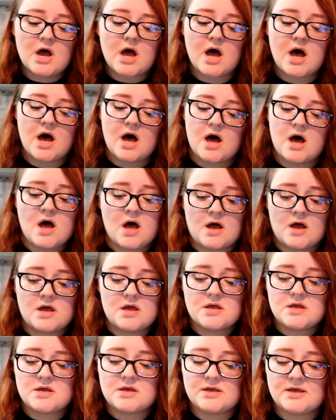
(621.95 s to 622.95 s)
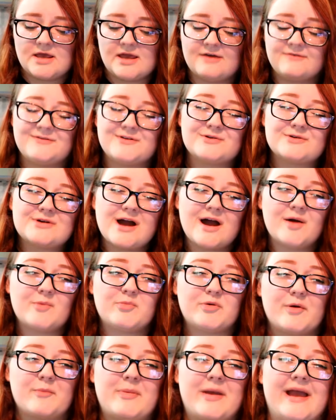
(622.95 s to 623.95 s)
Uh, if you're not
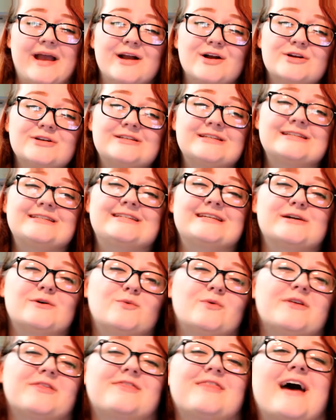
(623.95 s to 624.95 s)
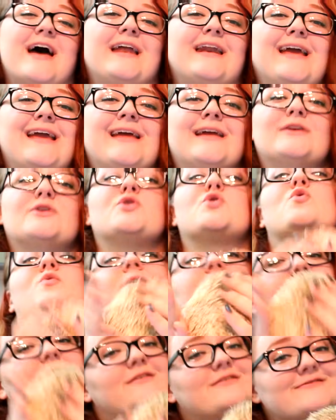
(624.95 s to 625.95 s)
prepared to deal with that and
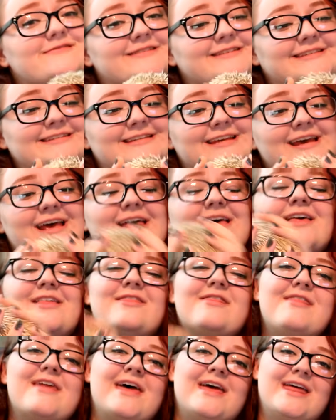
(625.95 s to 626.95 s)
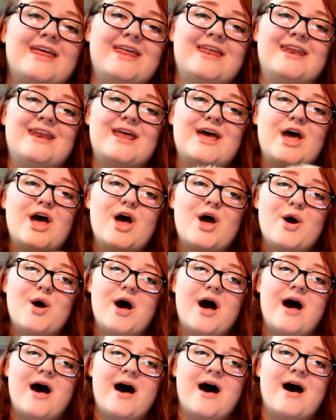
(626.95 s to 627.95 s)
quills, then
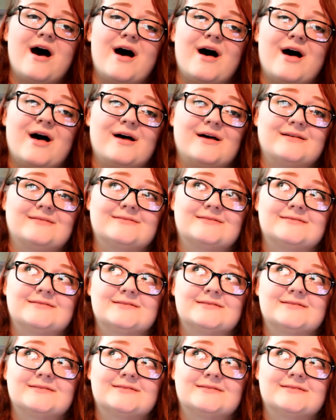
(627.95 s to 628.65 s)
uh,